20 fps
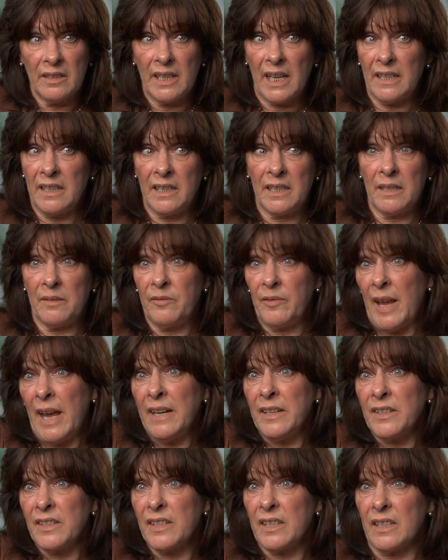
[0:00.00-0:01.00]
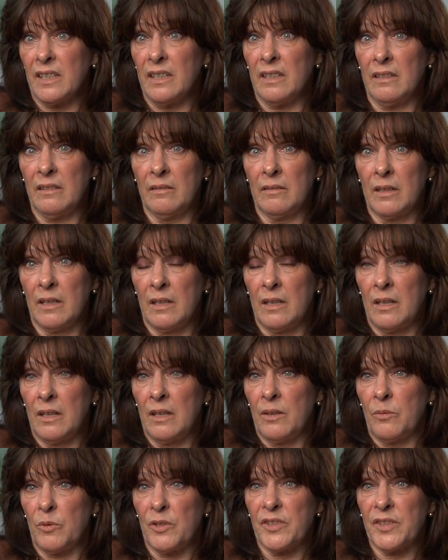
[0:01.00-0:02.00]
that in a fantasy
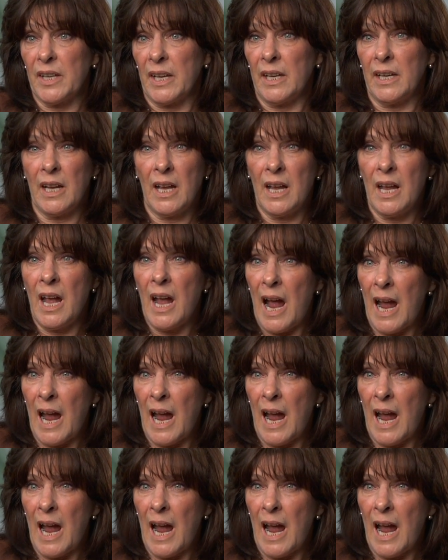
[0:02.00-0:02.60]
would say,